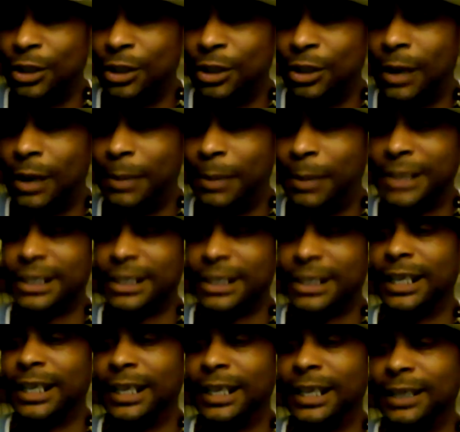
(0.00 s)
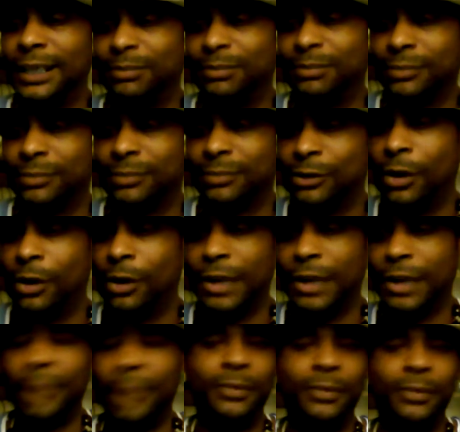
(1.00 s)
I basically growing
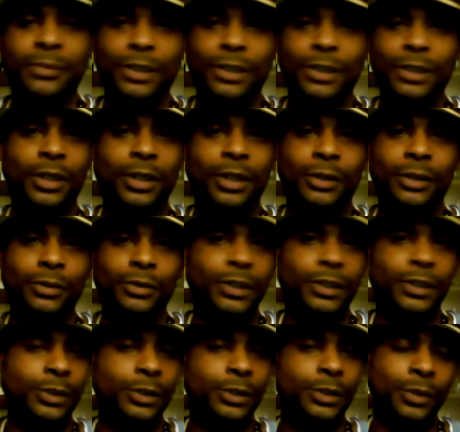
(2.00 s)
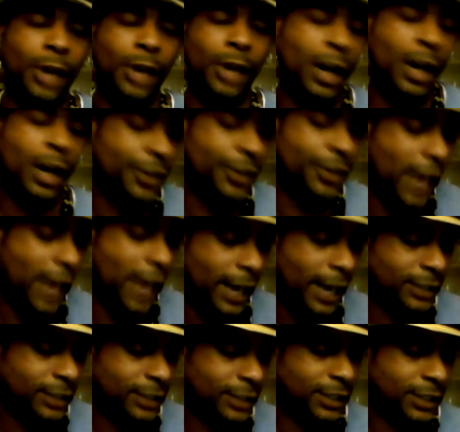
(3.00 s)
up from through the school of hard
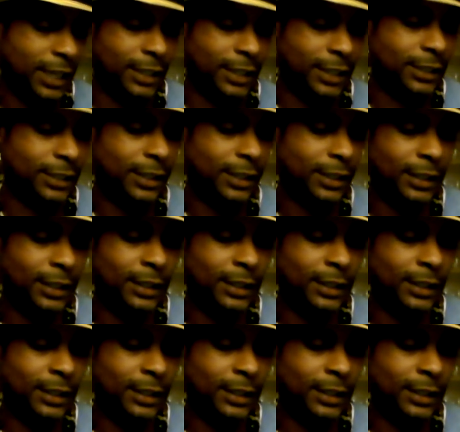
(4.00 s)
knocks, and